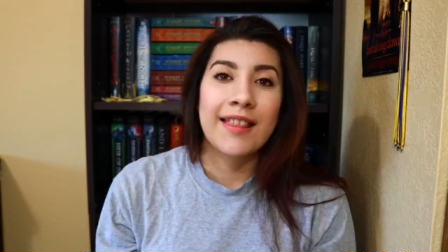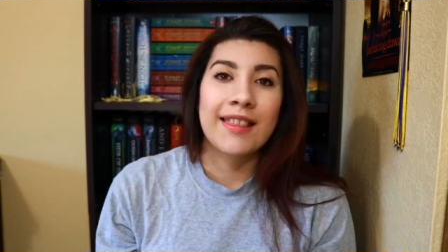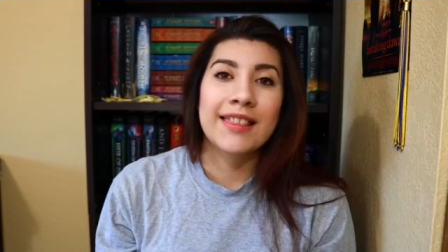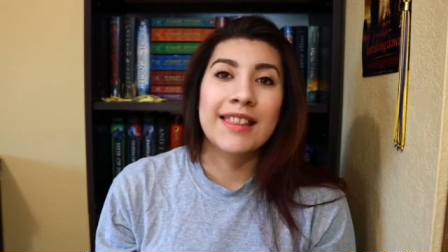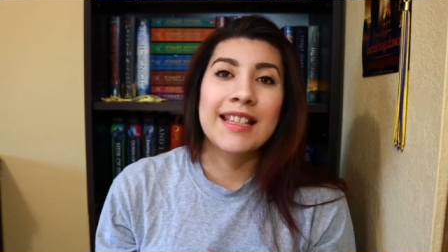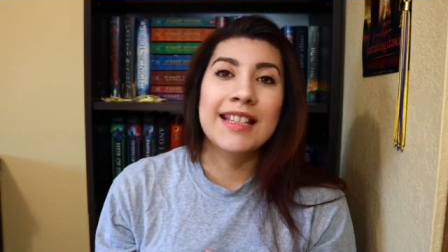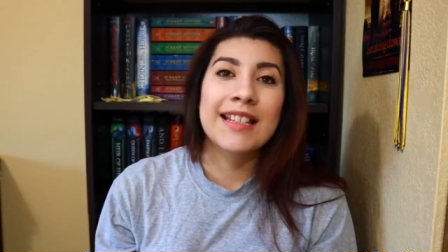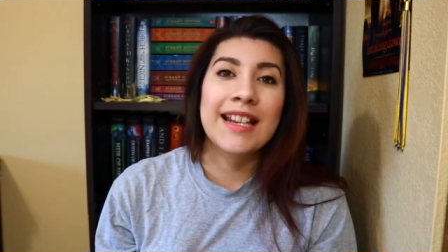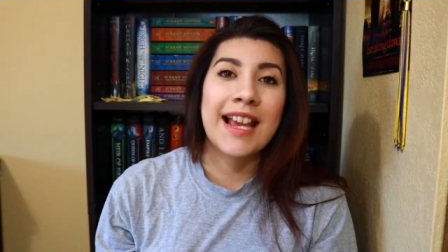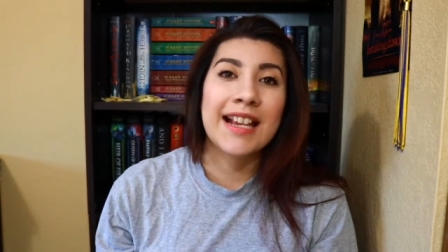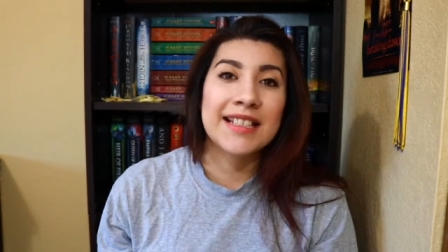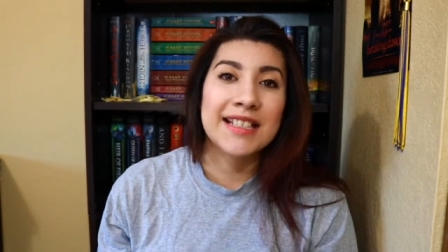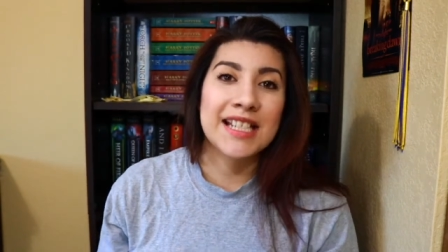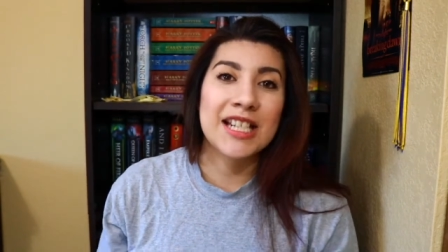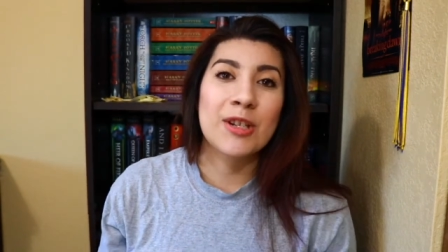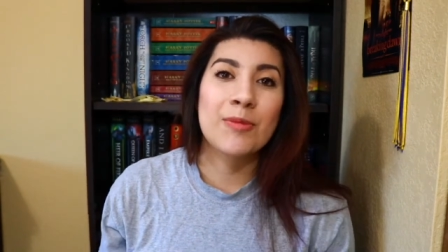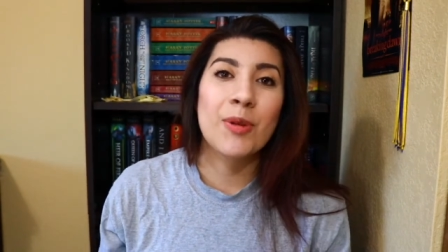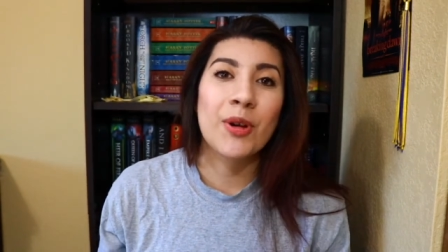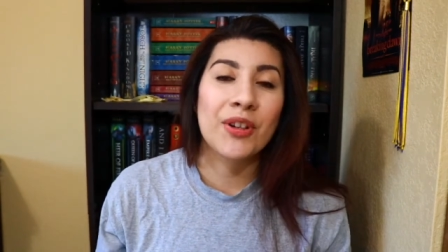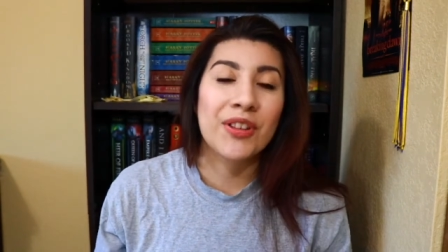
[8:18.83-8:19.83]
The next
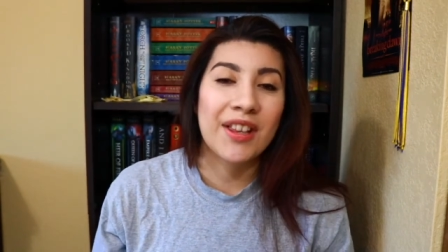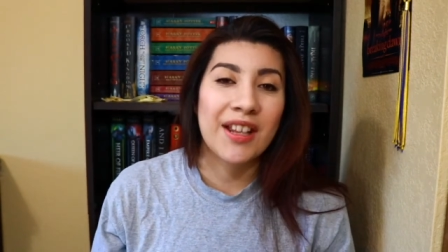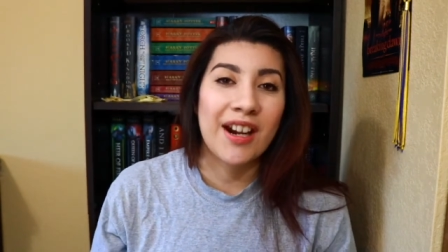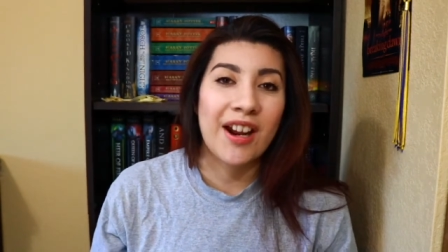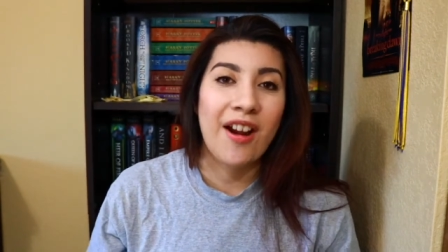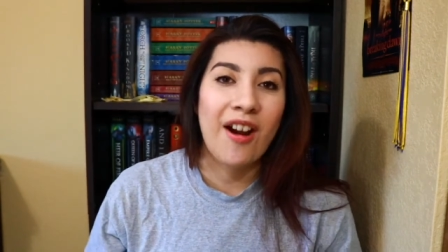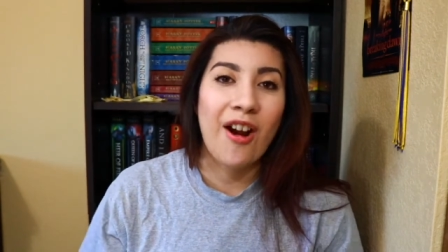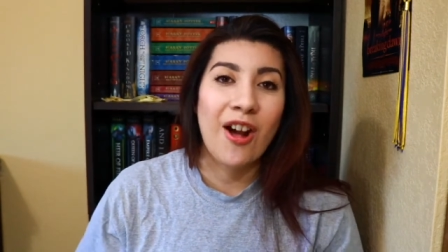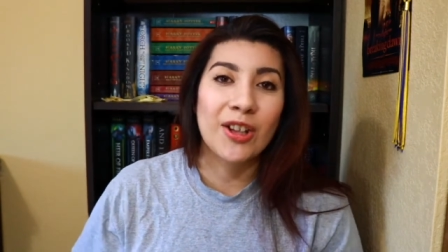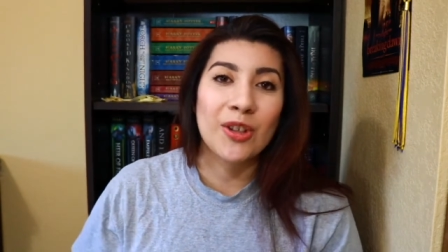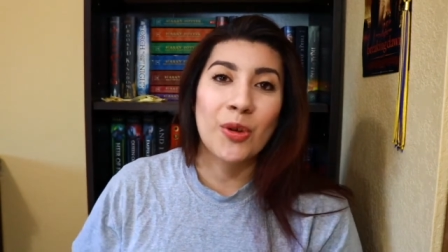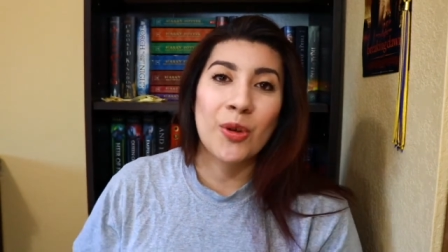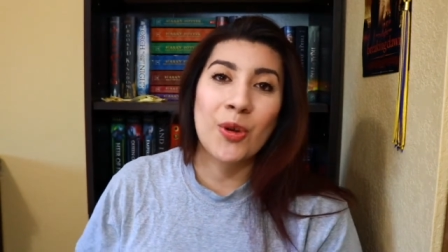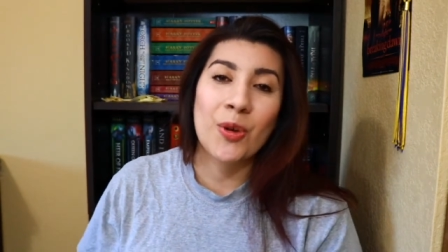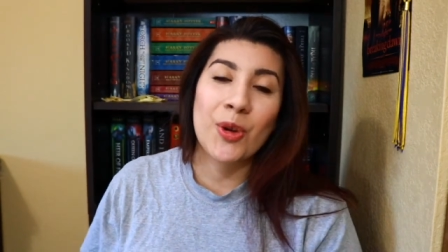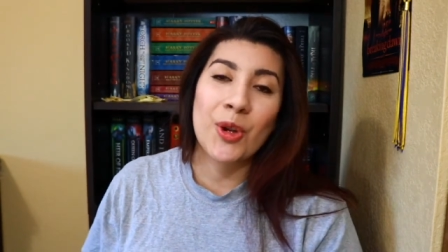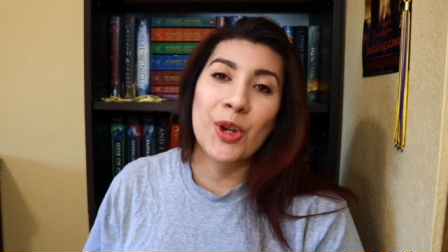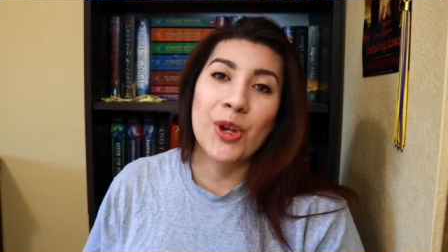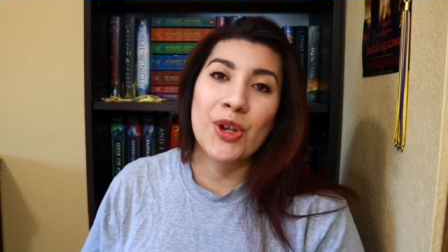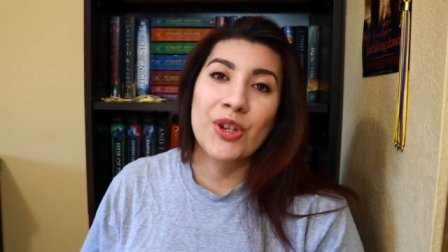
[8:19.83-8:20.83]
ebook that I hauled
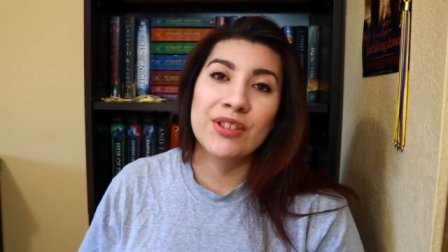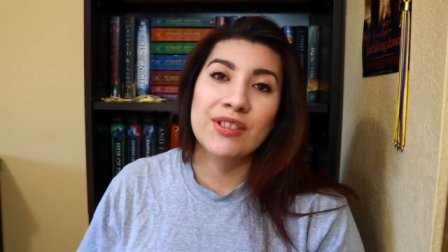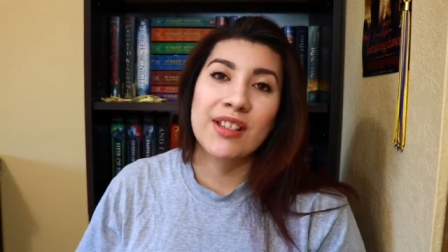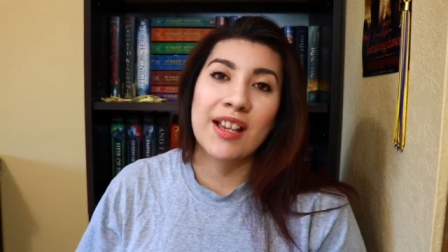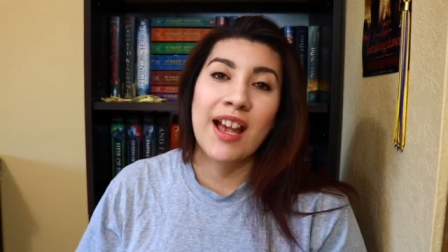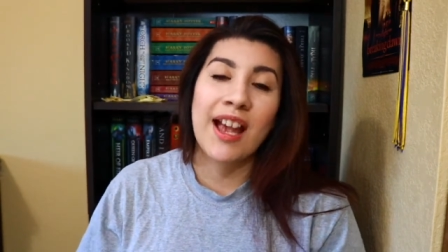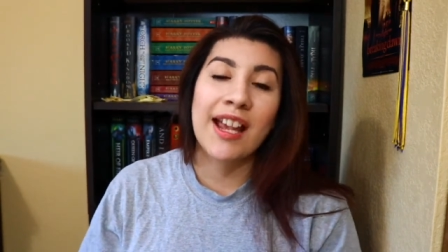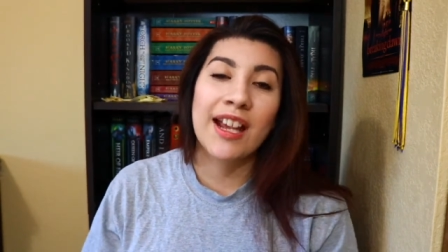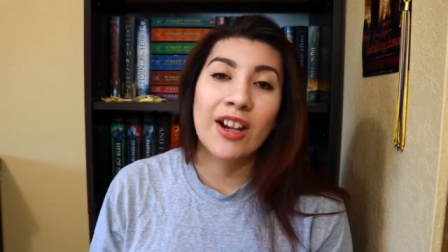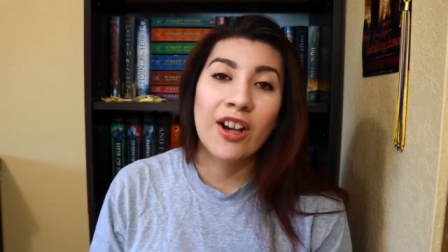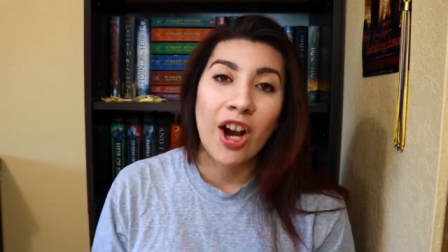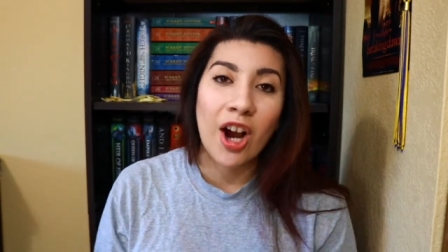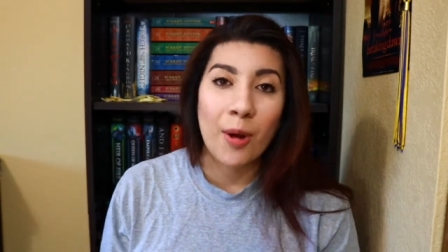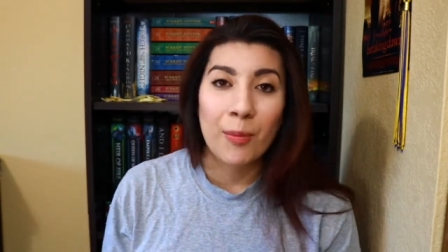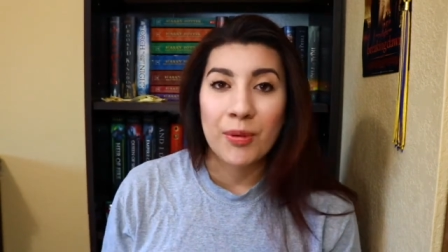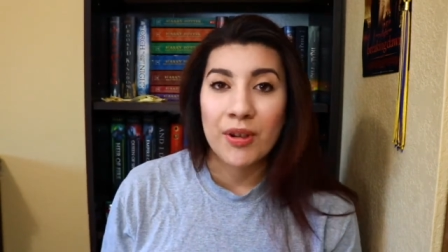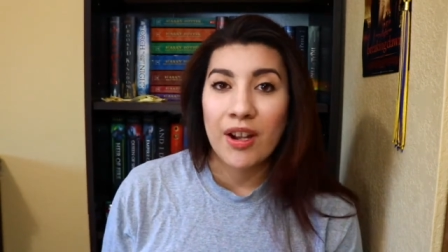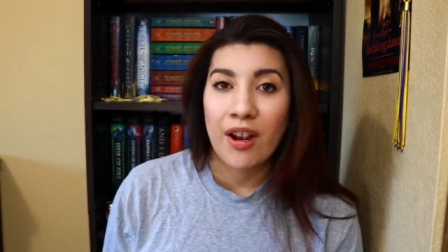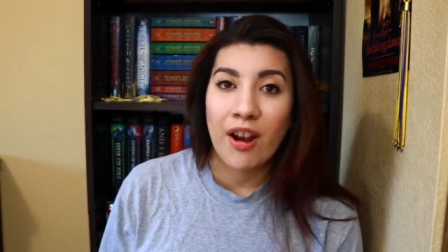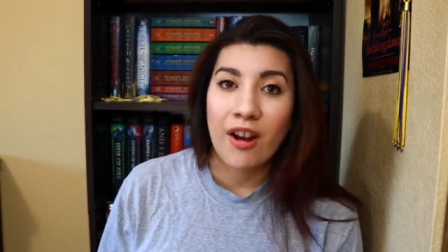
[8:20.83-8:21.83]
is a
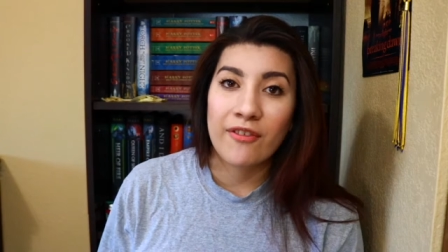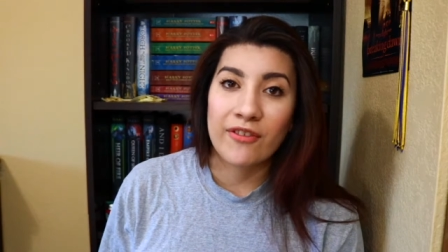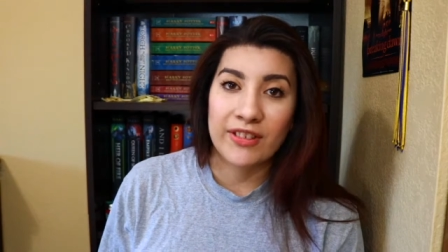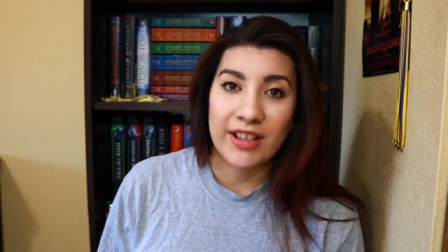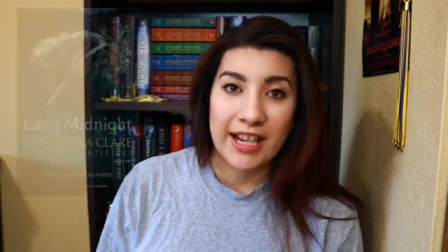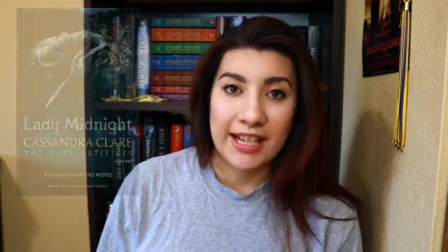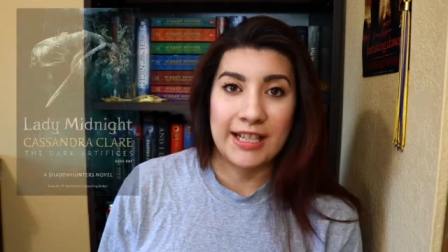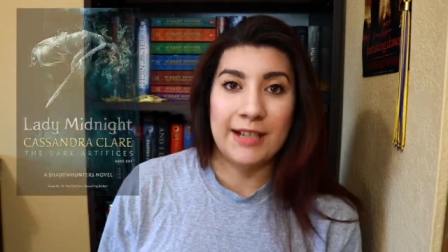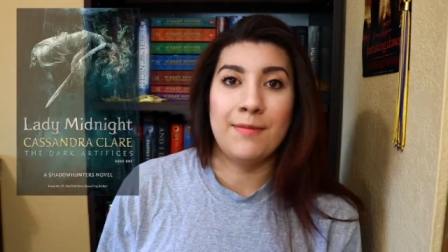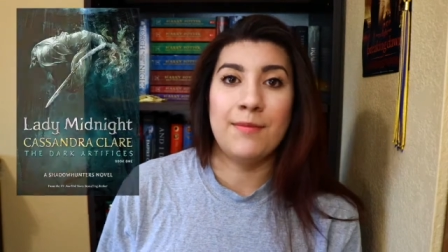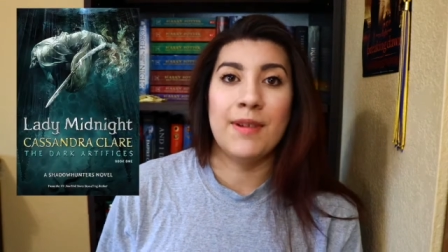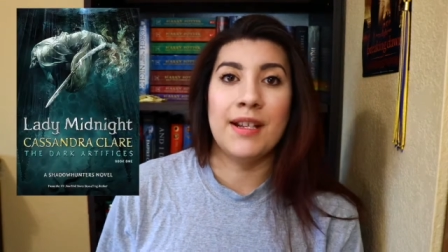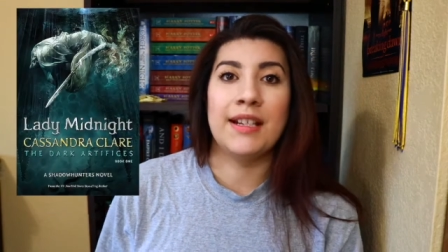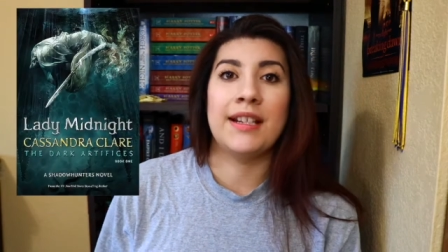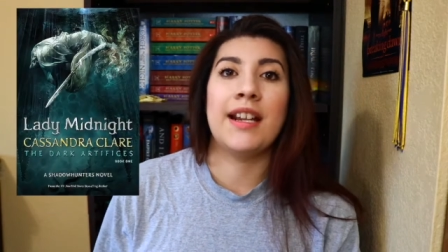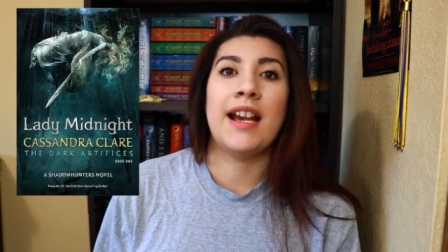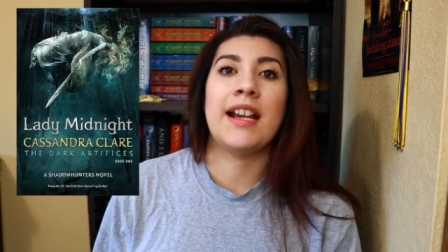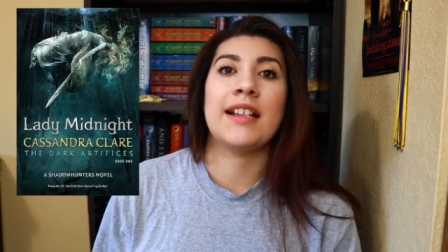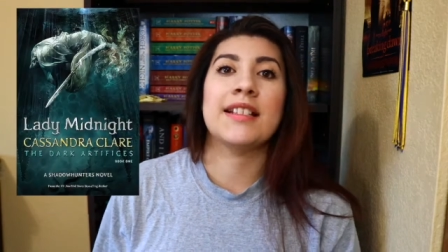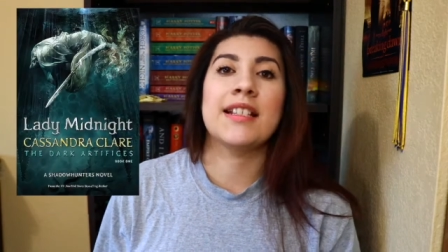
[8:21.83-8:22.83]
copy of Lady
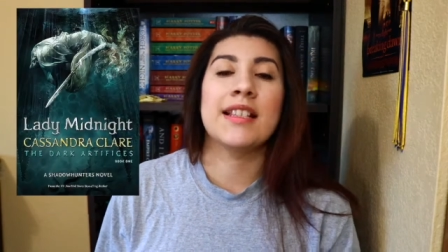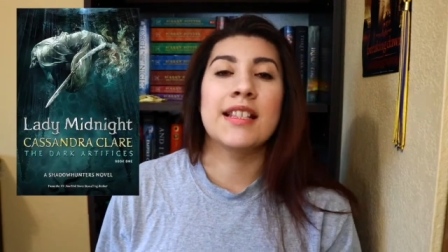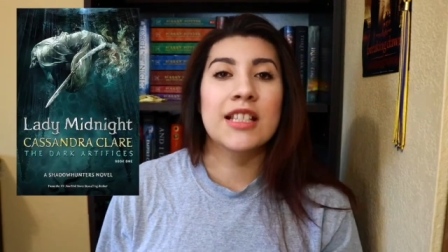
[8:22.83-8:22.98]
Midnight.